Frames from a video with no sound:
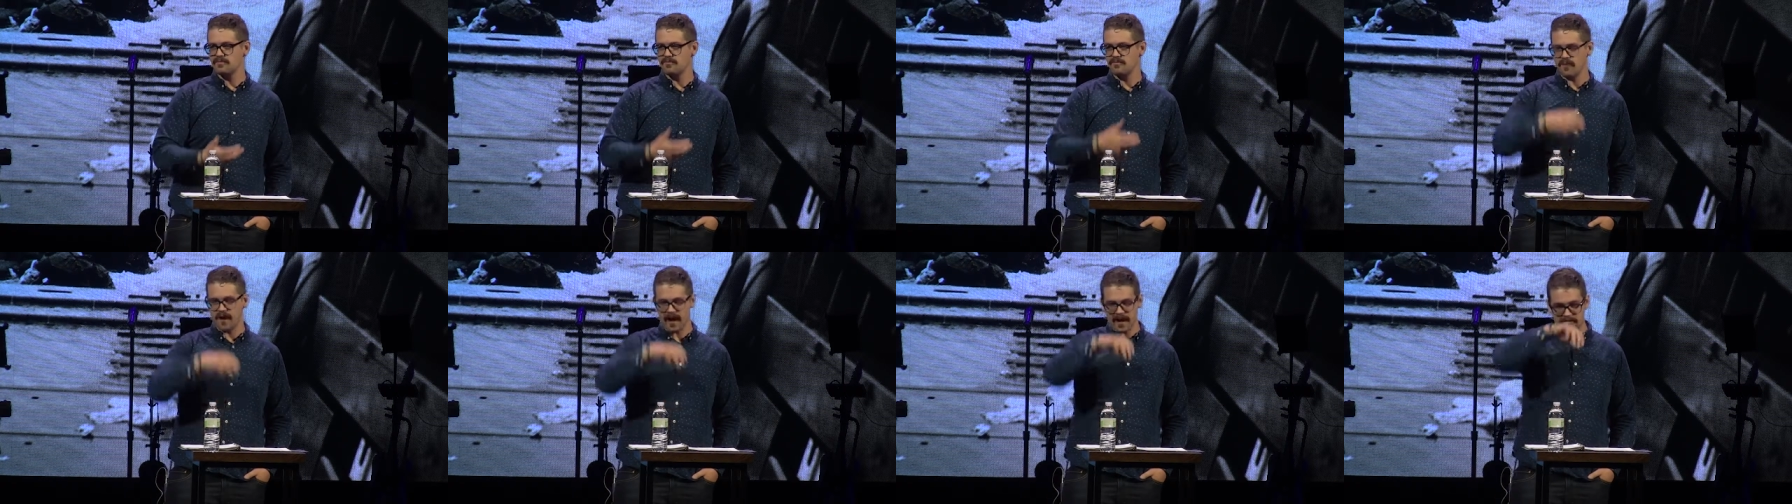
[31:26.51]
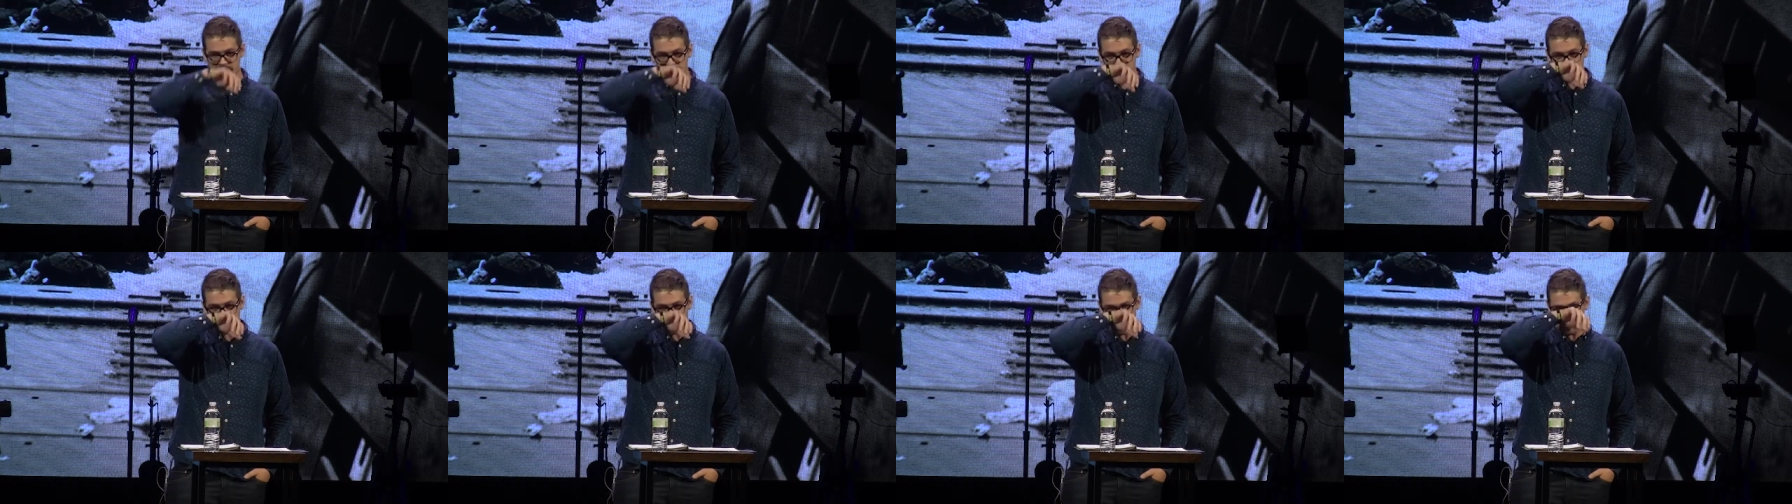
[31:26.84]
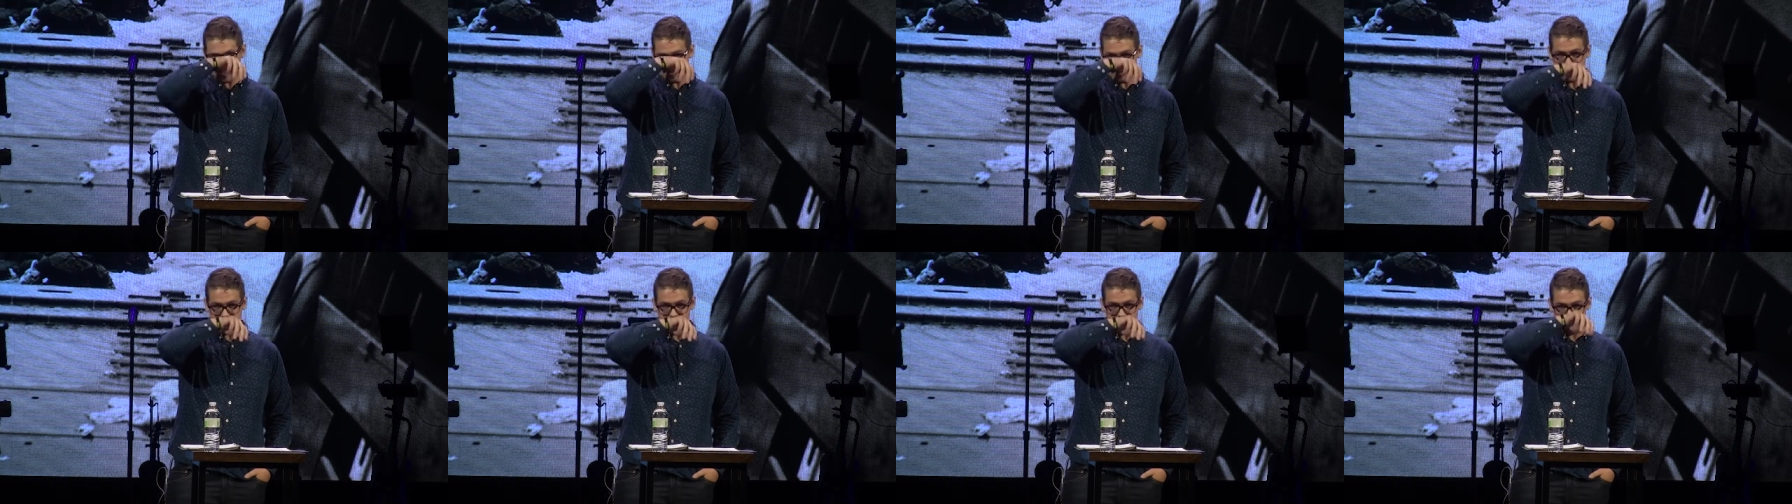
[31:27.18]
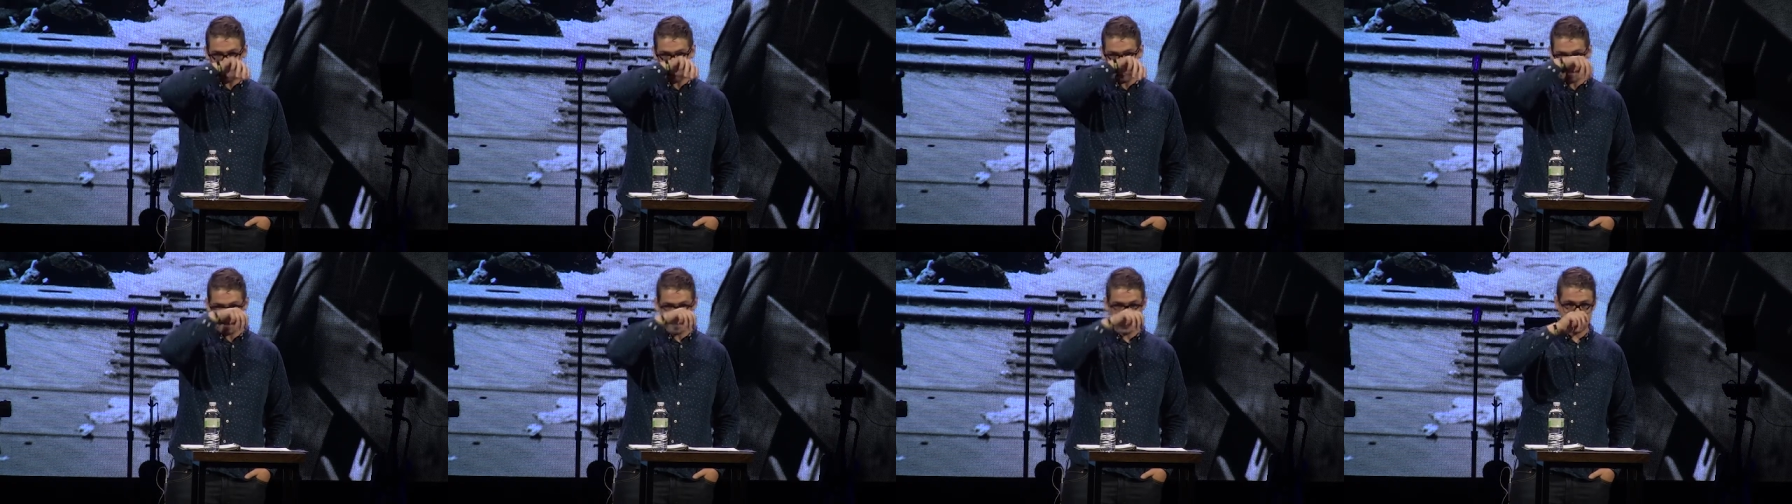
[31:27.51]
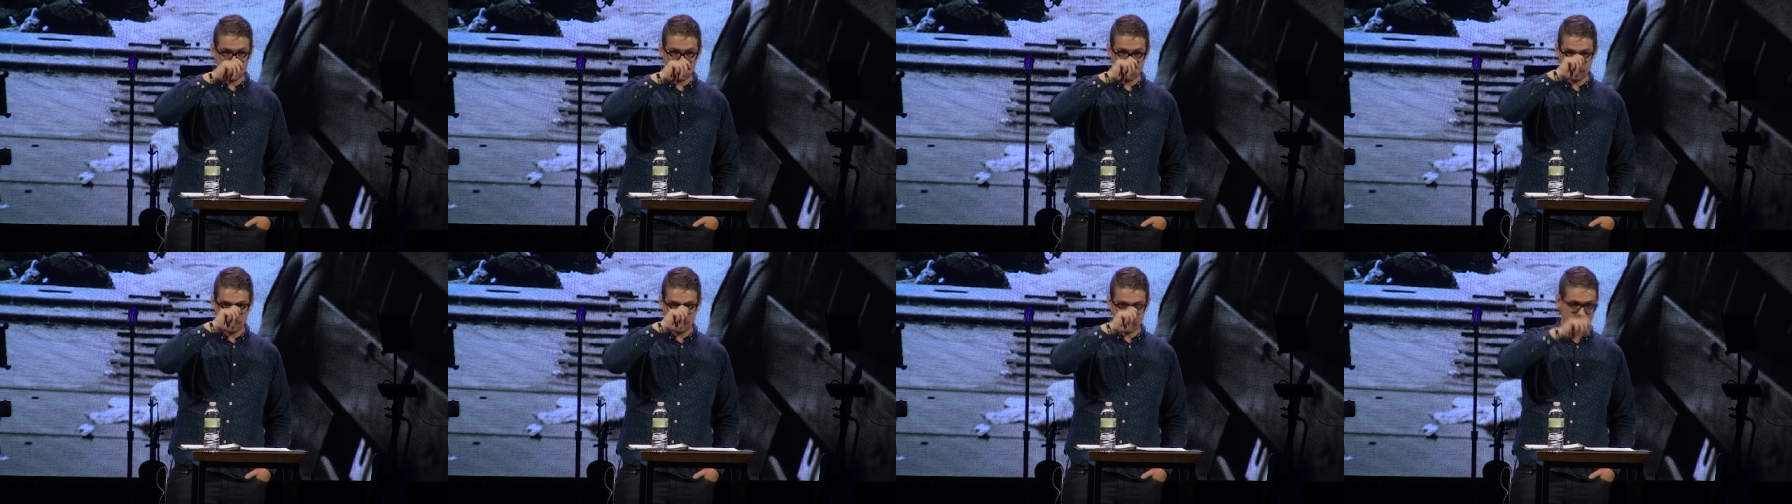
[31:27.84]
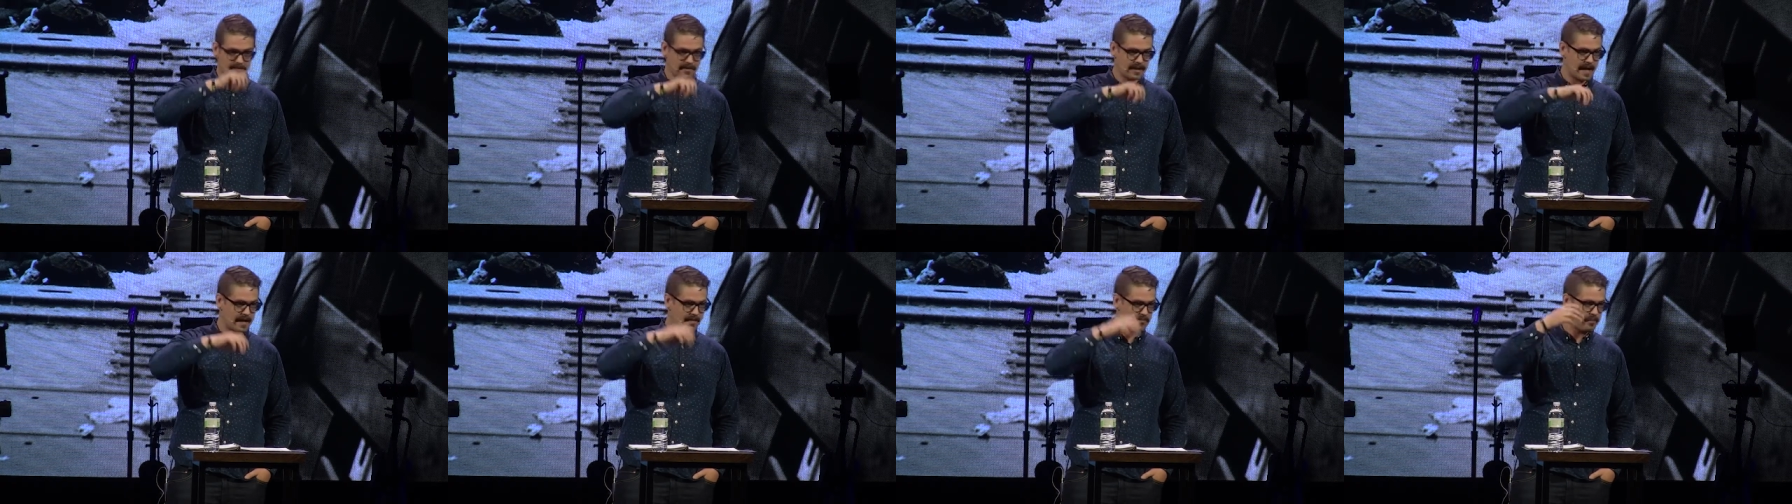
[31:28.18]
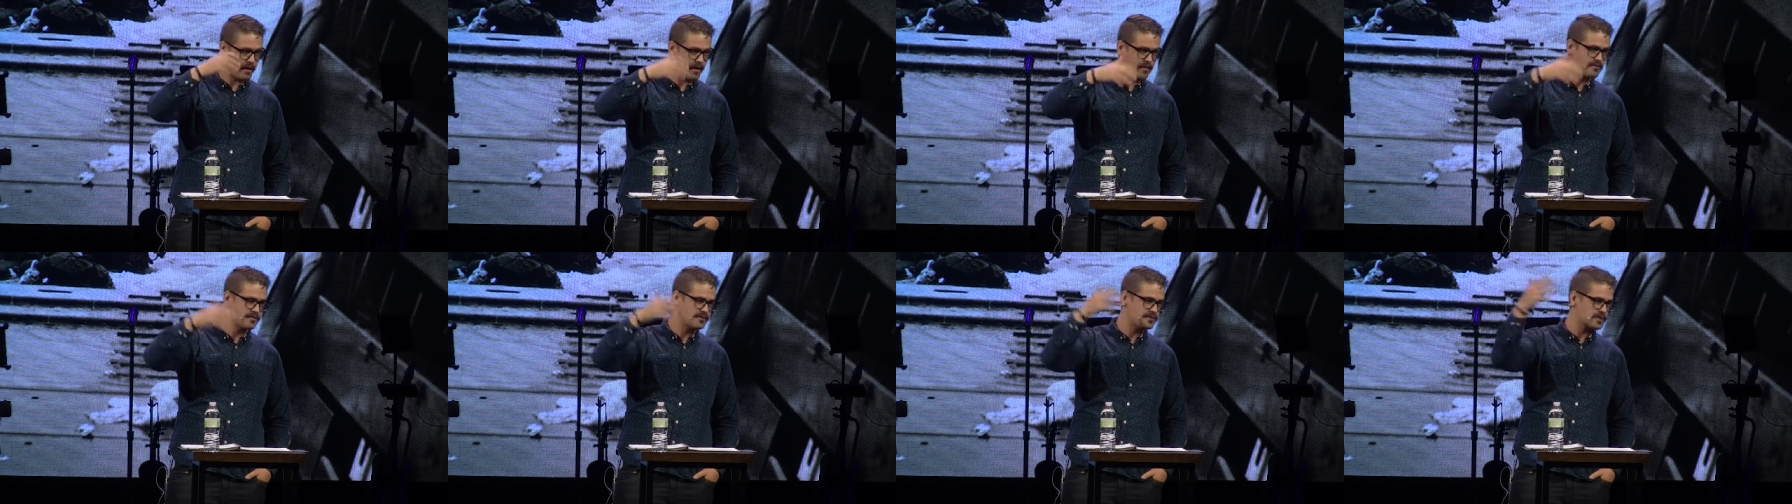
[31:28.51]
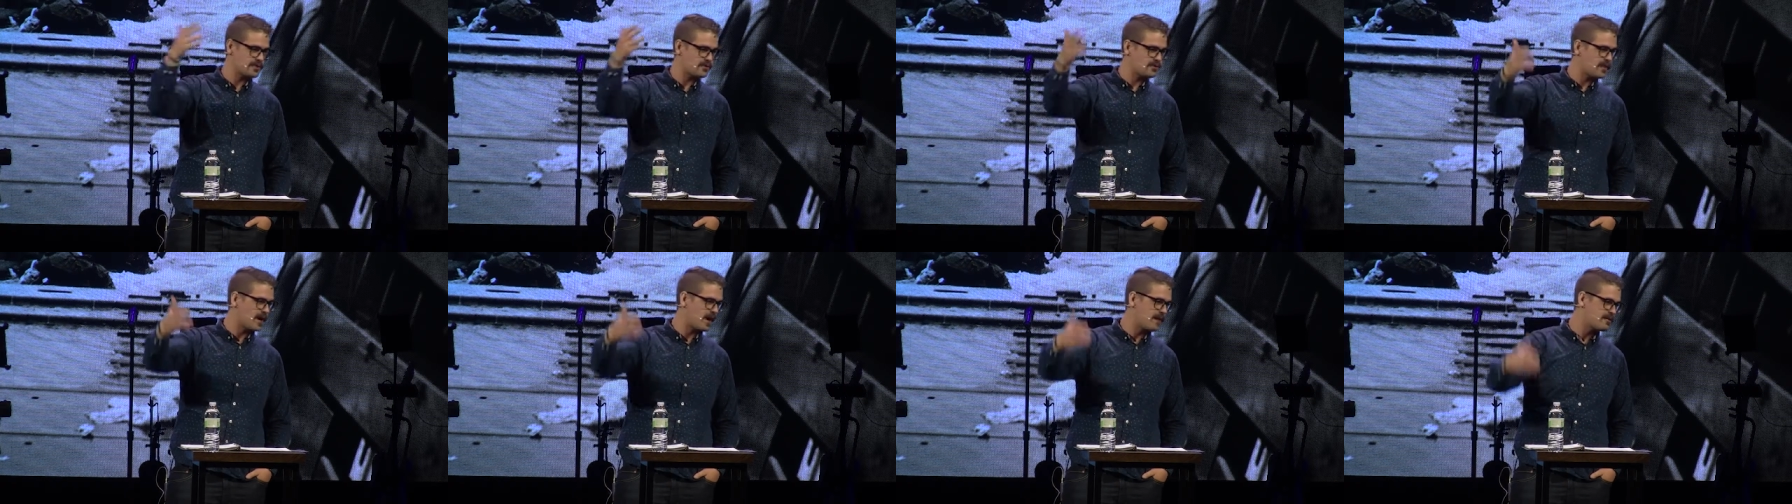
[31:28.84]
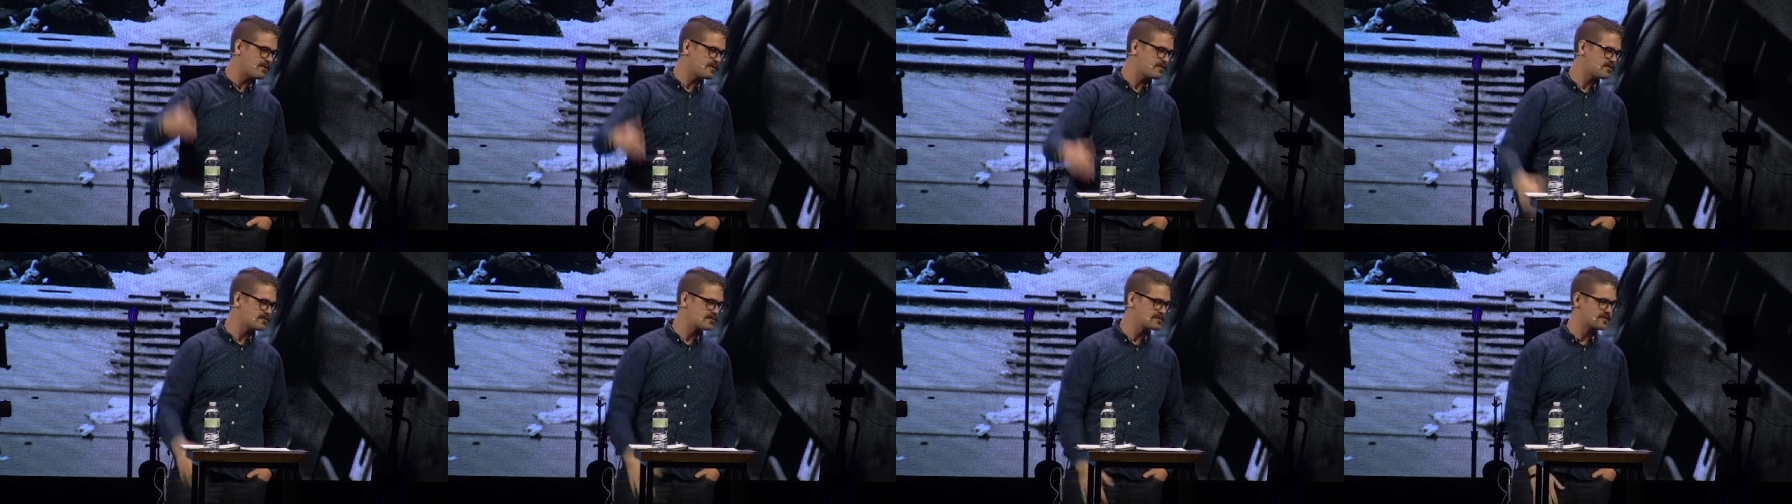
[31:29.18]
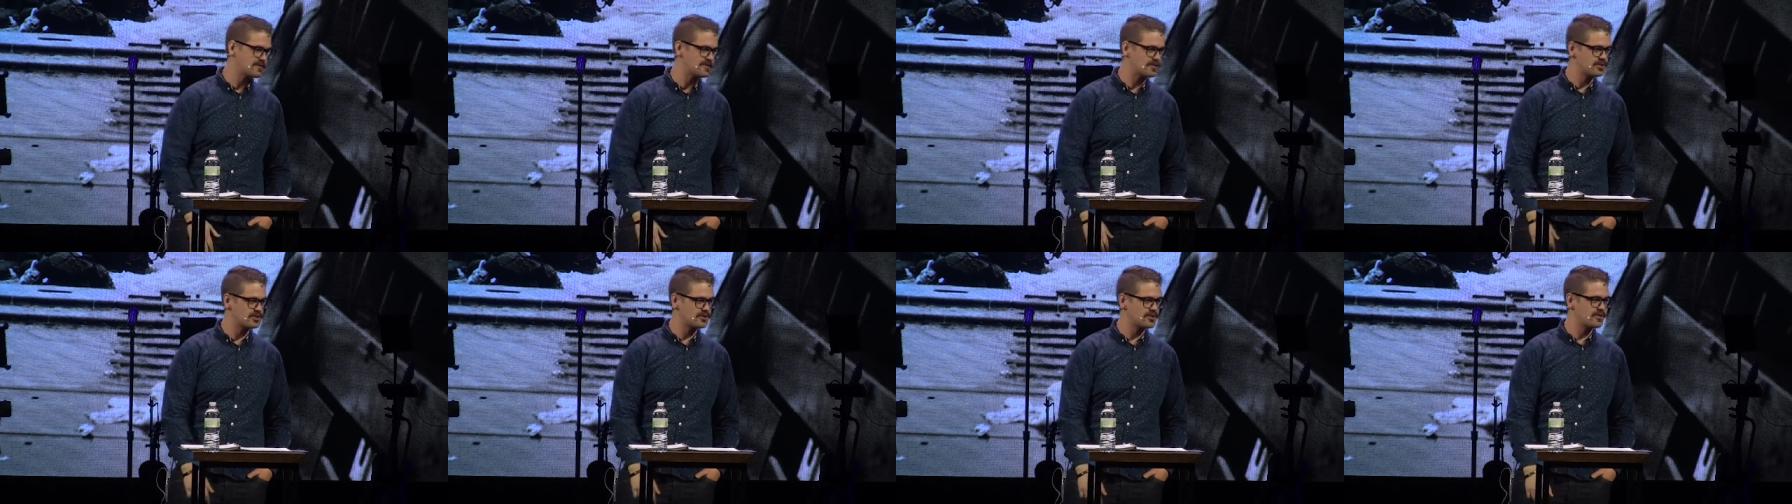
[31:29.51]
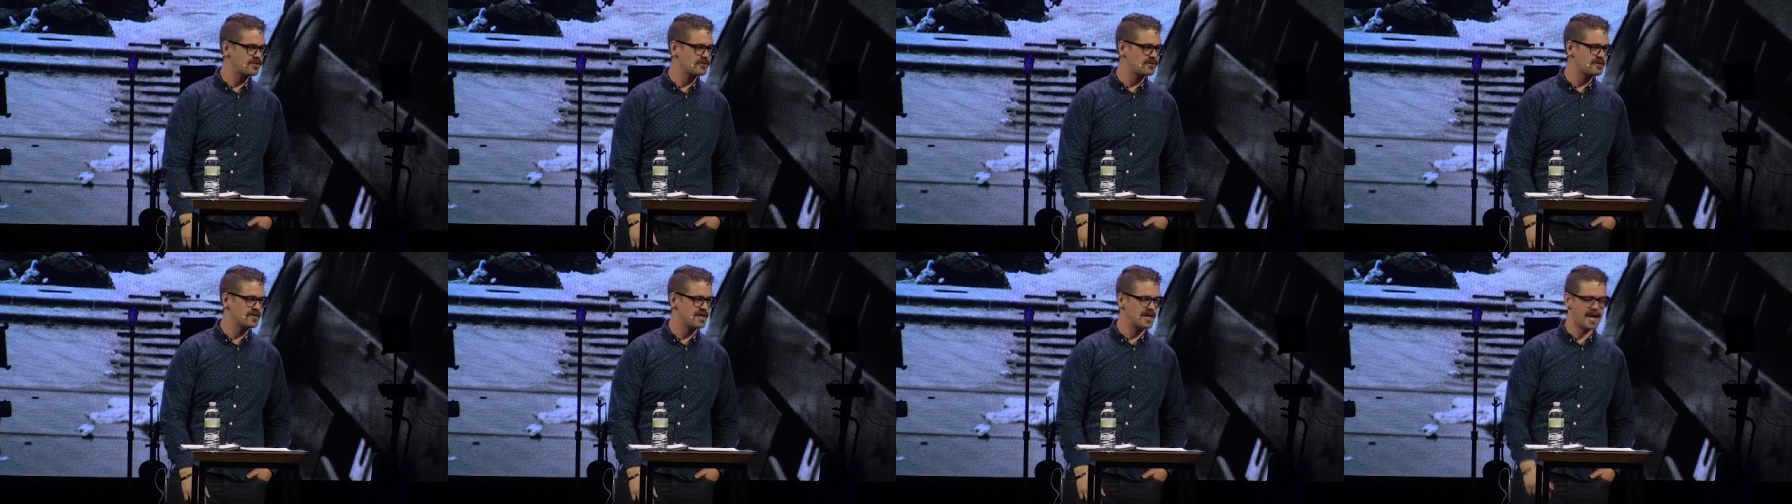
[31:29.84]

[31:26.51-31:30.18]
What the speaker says: rather than being like mothers and grandmothers of the church,